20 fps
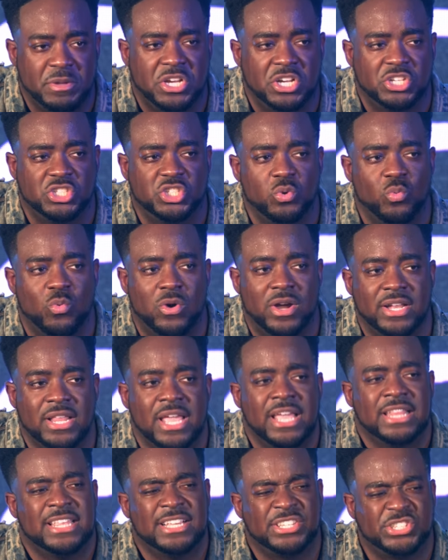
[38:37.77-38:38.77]
because you want
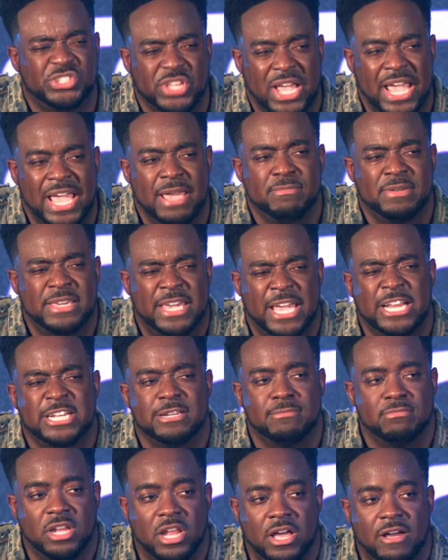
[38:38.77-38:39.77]
the same
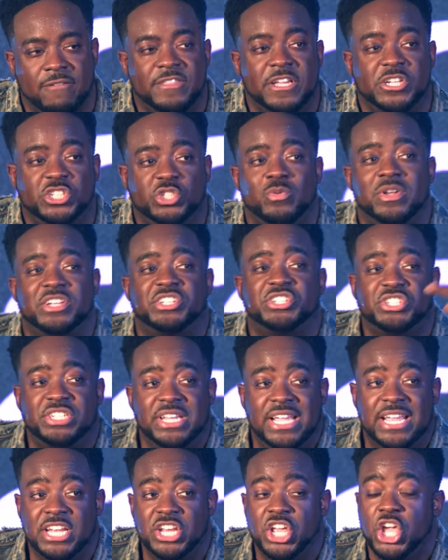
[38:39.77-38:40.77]
kingdom love that you
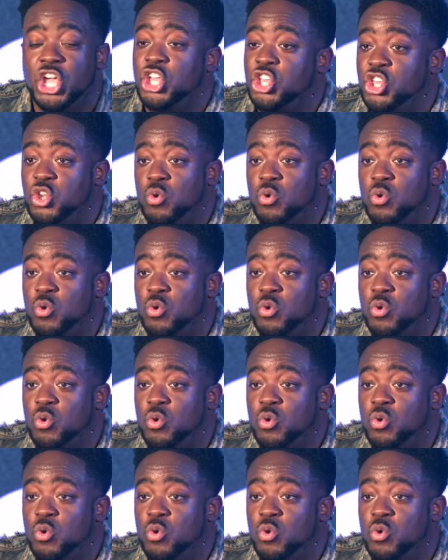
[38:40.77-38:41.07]
extend,